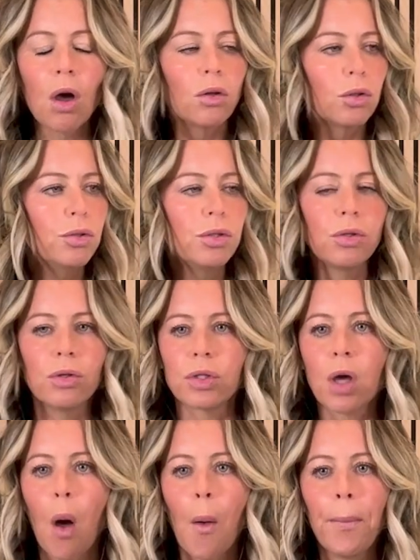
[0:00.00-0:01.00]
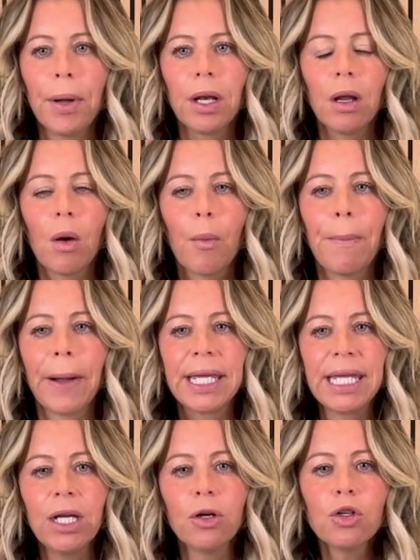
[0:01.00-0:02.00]
Lose. But
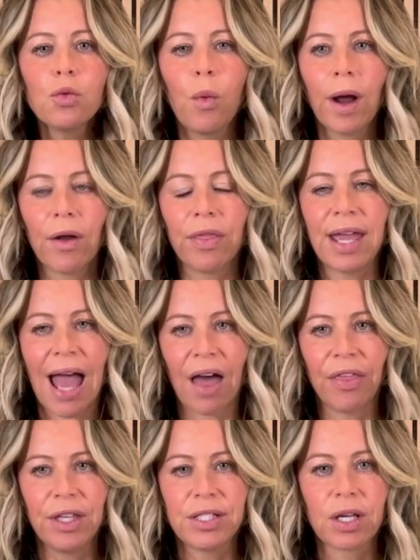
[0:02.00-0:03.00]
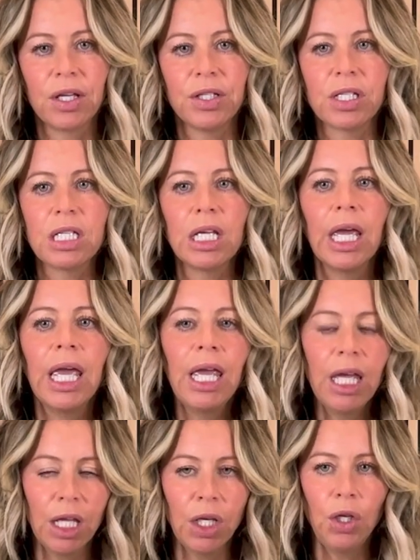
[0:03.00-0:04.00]
here's where the athletes
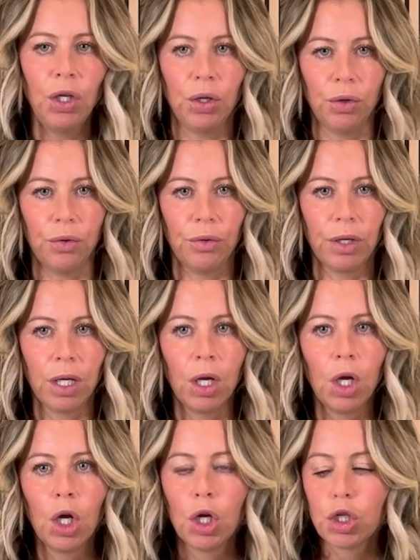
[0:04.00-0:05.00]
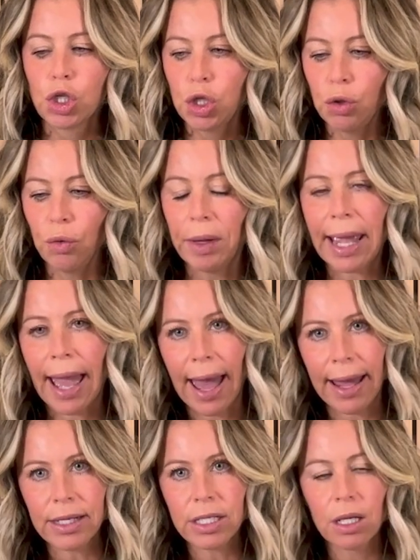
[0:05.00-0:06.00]
continued to
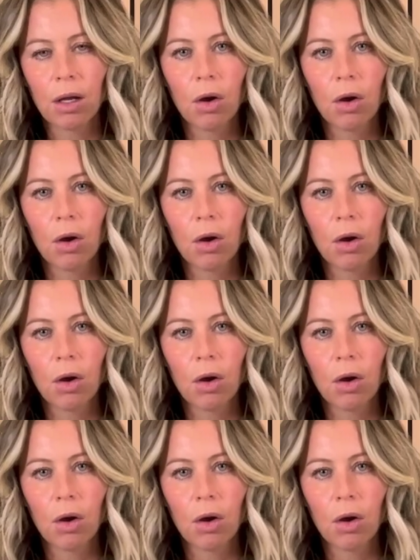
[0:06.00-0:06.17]
get